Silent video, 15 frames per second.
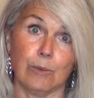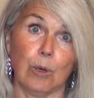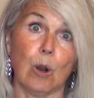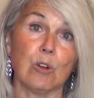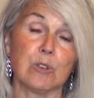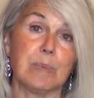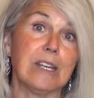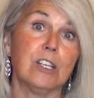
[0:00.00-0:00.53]
We're
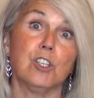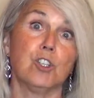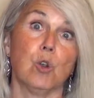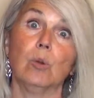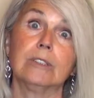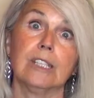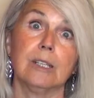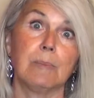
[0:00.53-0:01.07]
always being
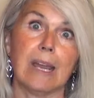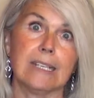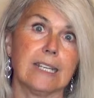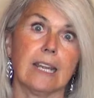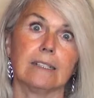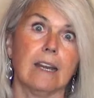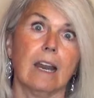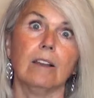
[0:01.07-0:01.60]
jolted by
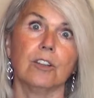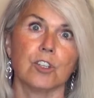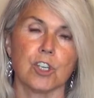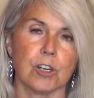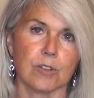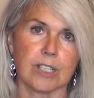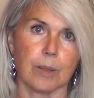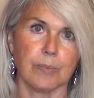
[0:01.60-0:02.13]

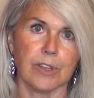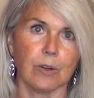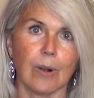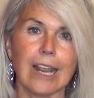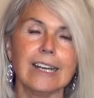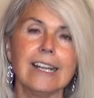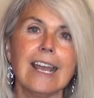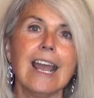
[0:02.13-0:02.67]
technology or something,
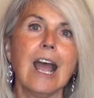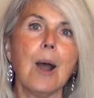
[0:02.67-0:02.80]
right?